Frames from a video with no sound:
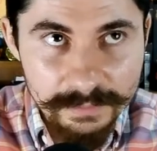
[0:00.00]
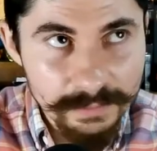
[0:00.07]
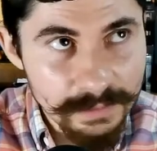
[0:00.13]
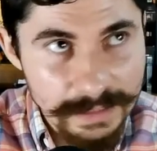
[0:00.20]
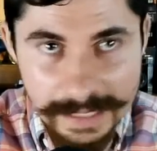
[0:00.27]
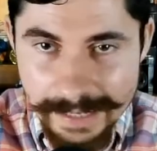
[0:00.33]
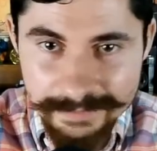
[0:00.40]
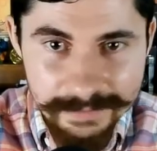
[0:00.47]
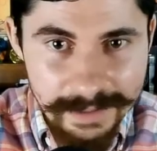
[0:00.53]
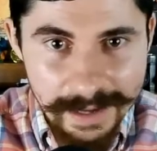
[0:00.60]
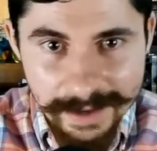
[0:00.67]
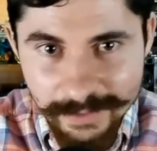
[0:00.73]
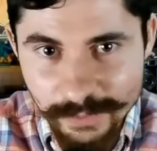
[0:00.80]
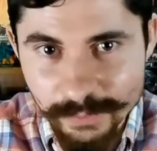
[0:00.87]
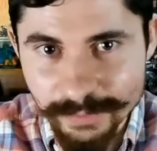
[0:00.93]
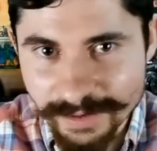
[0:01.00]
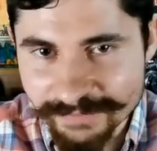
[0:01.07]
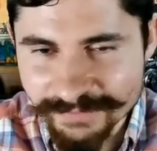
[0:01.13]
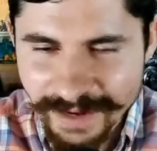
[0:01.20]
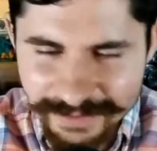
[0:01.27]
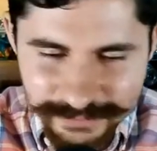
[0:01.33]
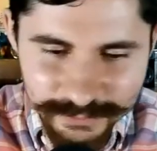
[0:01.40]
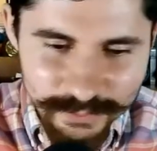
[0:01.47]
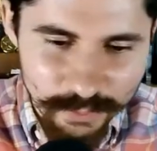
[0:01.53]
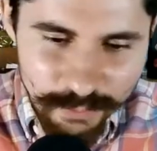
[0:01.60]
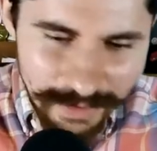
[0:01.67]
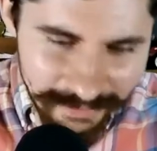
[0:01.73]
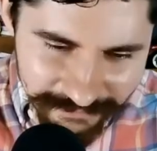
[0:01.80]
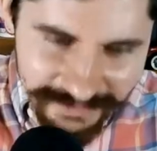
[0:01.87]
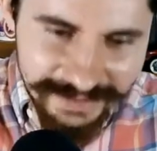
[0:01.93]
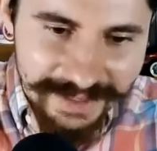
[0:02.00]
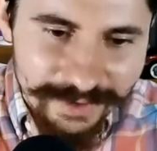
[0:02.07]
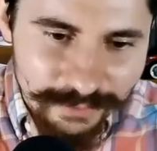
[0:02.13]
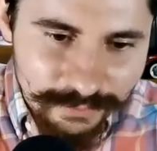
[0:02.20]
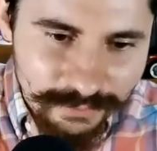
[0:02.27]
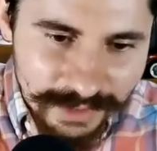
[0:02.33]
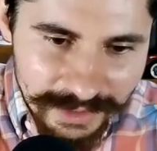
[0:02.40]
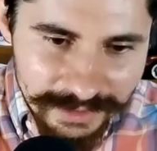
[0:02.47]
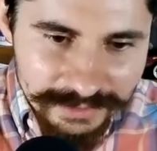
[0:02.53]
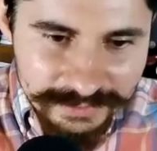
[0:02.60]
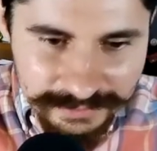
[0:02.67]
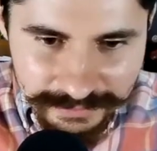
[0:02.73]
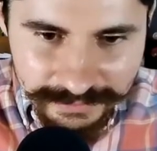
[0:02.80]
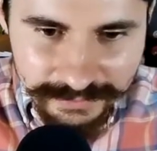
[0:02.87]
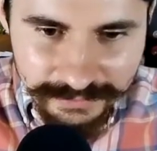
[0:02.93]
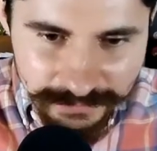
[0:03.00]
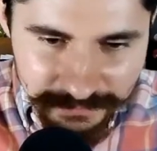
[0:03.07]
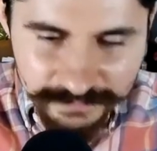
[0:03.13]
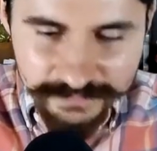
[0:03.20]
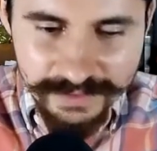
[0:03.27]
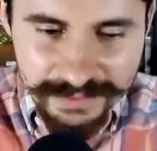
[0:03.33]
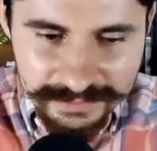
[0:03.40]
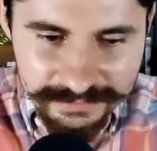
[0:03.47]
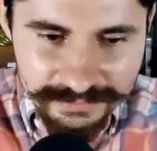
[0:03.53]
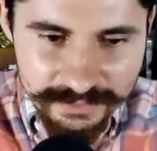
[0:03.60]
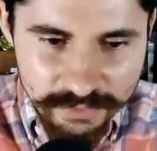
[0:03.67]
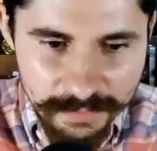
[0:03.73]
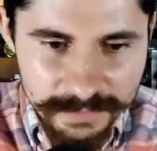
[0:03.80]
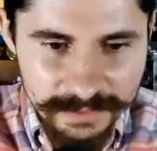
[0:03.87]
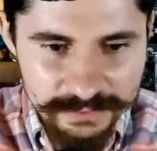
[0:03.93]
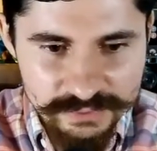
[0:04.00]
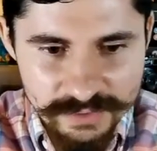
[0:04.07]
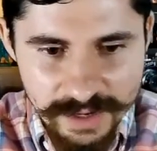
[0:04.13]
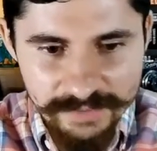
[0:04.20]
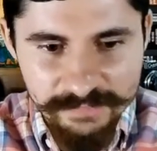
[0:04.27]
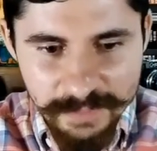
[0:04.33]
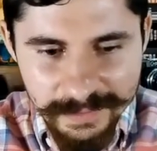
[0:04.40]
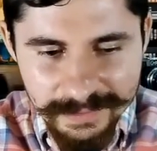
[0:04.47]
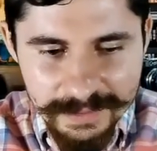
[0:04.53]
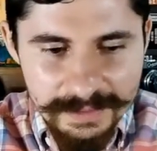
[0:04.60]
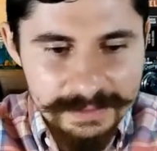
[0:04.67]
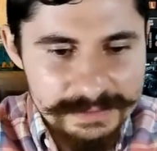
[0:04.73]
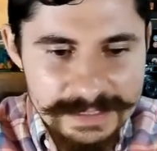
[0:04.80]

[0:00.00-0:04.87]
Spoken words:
Cadillac or whatever. I don't know. Whatever the hell fucking criminals drive. But it's